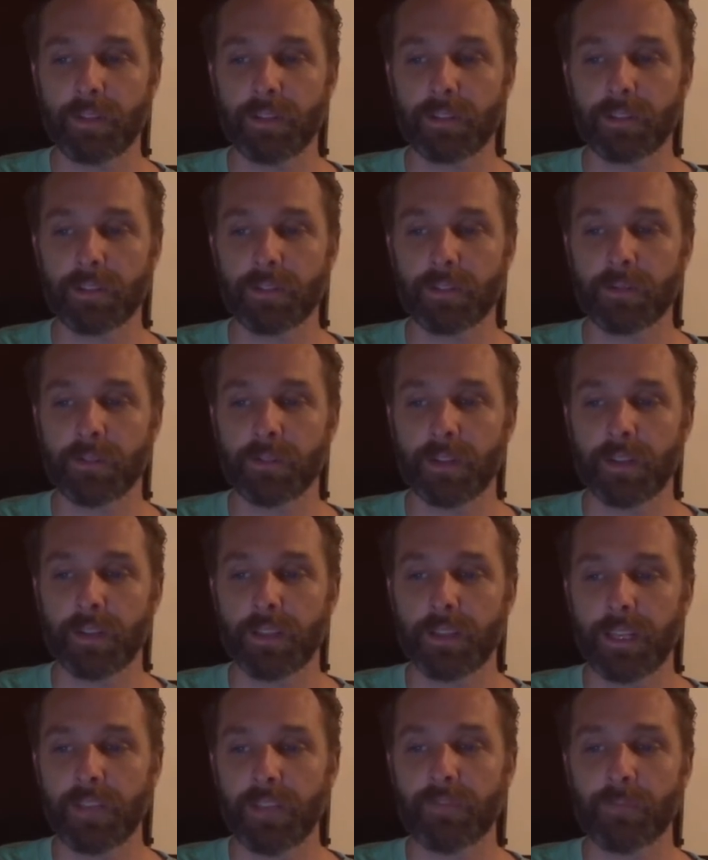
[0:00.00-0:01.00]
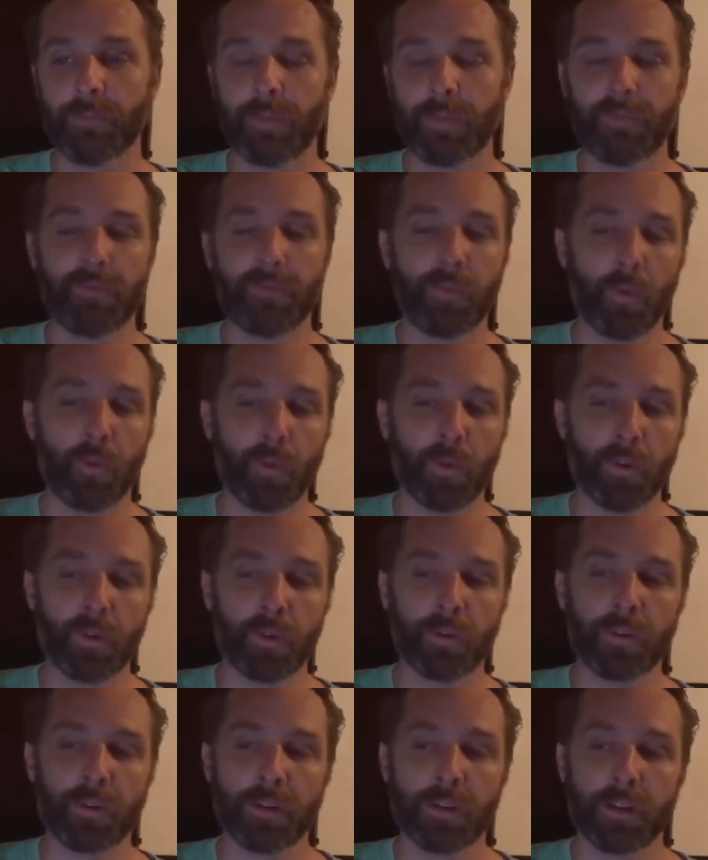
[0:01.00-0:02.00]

So even before